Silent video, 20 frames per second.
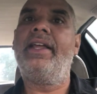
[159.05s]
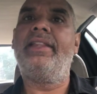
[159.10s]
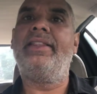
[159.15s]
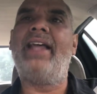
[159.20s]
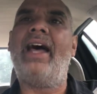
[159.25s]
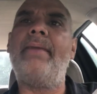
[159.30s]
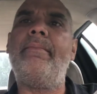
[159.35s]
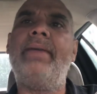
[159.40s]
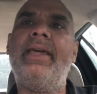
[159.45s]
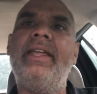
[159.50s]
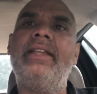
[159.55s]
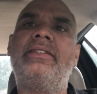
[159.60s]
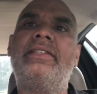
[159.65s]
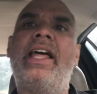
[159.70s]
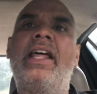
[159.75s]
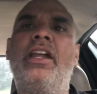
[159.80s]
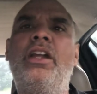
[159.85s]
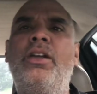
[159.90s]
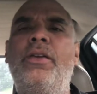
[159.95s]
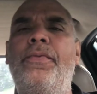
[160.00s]
That means
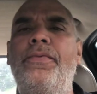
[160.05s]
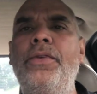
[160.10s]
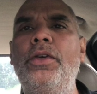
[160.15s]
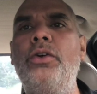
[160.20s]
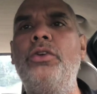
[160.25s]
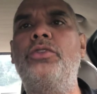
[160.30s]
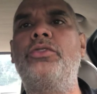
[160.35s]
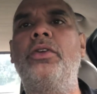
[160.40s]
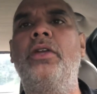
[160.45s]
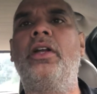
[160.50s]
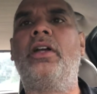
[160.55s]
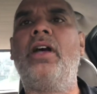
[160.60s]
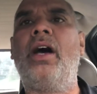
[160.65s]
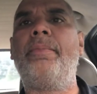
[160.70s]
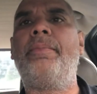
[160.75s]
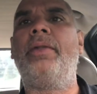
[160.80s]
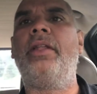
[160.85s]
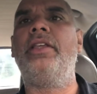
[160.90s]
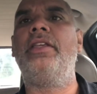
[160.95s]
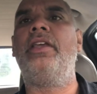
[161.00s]
that in the future, in a
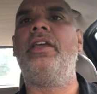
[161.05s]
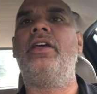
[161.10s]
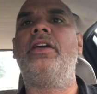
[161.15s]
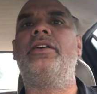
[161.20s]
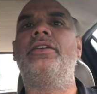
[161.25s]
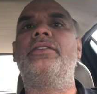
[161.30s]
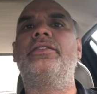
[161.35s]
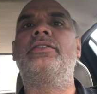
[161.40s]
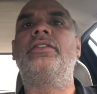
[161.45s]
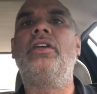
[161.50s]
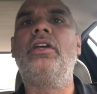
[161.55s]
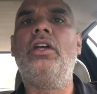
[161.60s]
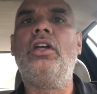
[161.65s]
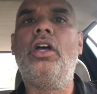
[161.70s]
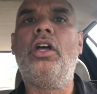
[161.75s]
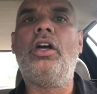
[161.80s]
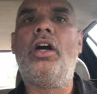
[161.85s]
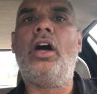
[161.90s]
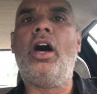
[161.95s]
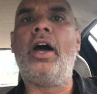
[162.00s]
couple of years,
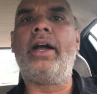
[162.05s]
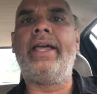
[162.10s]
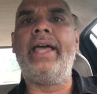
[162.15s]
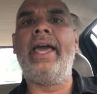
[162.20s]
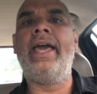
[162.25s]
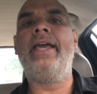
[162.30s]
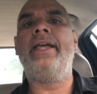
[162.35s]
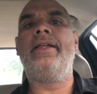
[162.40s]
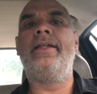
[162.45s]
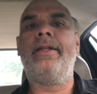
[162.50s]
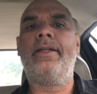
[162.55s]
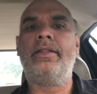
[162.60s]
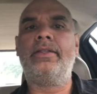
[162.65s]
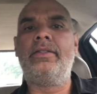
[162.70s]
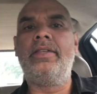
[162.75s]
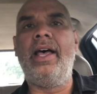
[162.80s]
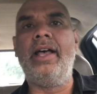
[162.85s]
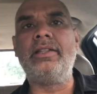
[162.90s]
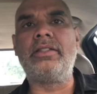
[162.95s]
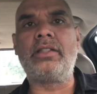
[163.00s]
okay,
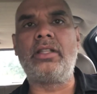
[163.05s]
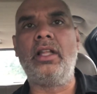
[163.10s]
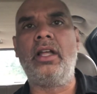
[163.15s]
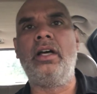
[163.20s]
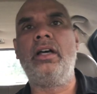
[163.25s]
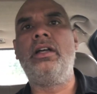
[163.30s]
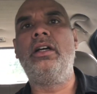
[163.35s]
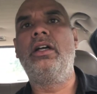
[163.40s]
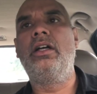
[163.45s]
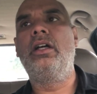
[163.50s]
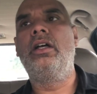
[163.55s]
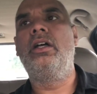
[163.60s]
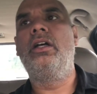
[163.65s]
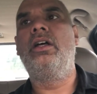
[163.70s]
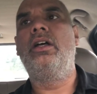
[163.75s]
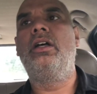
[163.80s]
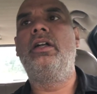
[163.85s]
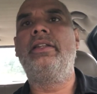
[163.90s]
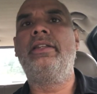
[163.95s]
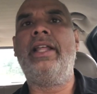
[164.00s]
Tesla,
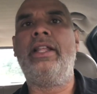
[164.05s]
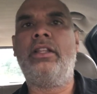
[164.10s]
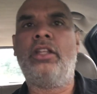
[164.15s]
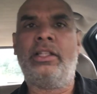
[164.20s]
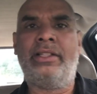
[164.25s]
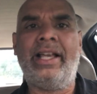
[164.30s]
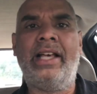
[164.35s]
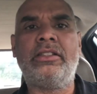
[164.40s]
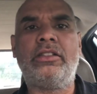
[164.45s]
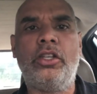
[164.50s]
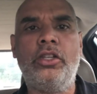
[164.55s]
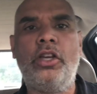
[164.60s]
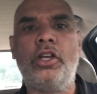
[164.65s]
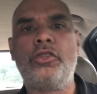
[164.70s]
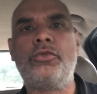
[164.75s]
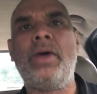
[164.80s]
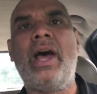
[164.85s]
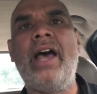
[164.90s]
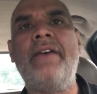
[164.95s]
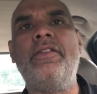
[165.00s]
the Tesla you're
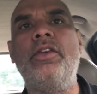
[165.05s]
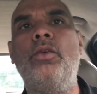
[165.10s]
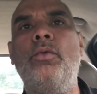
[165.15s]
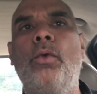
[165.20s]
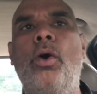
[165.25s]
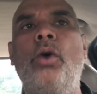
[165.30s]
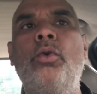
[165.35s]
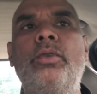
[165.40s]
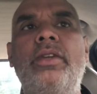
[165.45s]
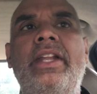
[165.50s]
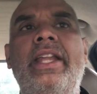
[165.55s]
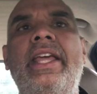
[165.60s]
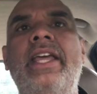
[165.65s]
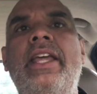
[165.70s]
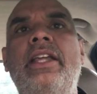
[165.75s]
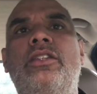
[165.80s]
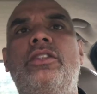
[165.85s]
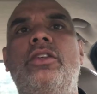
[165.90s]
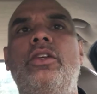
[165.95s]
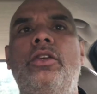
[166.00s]
driving won't
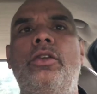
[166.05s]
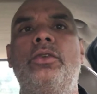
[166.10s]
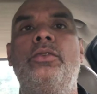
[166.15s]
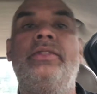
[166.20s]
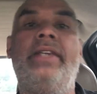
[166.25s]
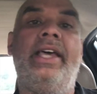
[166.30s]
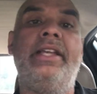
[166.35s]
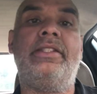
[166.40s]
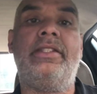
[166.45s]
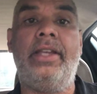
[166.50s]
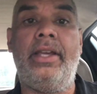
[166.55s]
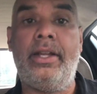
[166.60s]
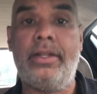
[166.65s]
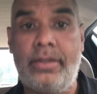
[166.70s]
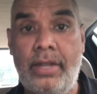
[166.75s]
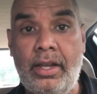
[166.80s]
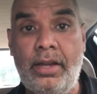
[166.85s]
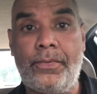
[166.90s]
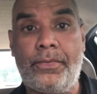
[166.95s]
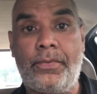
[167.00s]
need to use
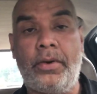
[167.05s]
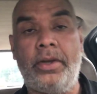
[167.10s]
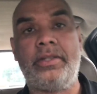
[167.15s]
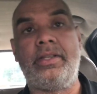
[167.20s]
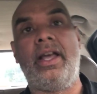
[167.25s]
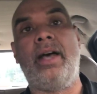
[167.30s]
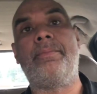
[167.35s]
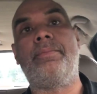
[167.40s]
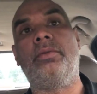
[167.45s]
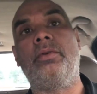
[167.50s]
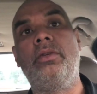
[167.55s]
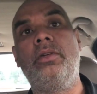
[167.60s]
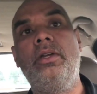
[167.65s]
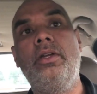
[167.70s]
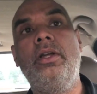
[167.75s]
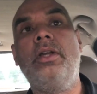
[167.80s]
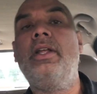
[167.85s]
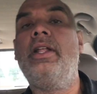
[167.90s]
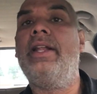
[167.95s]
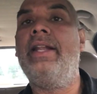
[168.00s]
AT&T, for example.
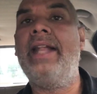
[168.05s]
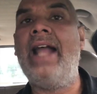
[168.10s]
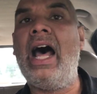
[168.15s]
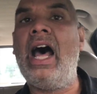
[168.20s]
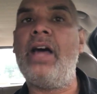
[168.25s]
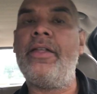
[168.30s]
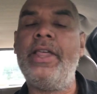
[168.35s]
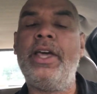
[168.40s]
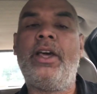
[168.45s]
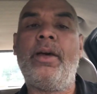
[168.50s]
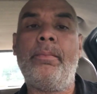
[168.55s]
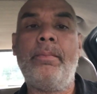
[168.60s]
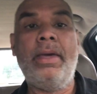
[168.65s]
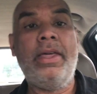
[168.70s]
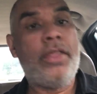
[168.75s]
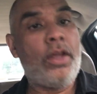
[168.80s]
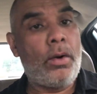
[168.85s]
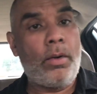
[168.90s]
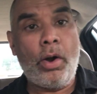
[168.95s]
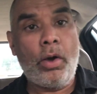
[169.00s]
Now they can be
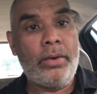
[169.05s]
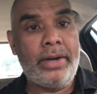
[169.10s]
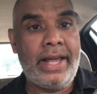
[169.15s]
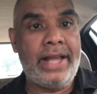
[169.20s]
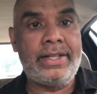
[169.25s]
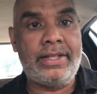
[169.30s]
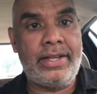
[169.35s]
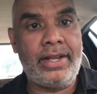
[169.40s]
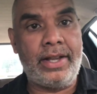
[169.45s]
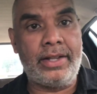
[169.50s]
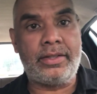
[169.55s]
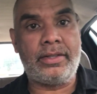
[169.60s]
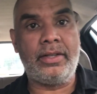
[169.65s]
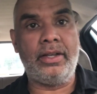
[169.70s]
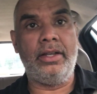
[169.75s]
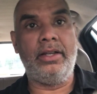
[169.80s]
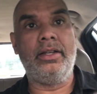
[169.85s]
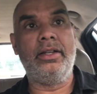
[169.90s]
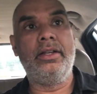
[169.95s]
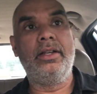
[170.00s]
their own
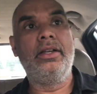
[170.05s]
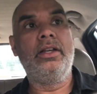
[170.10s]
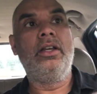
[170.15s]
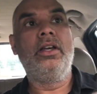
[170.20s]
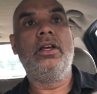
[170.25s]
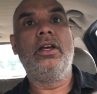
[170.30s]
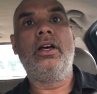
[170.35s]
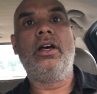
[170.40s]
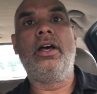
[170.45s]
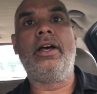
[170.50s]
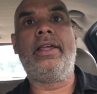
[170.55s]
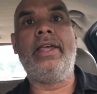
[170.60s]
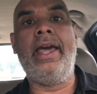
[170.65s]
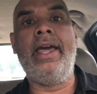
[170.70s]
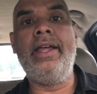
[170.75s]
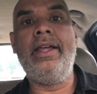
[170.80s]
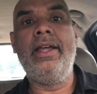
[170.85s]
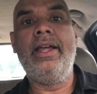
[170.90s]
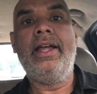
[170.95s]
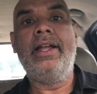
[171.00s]
AT&T,
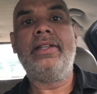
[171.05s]
okay?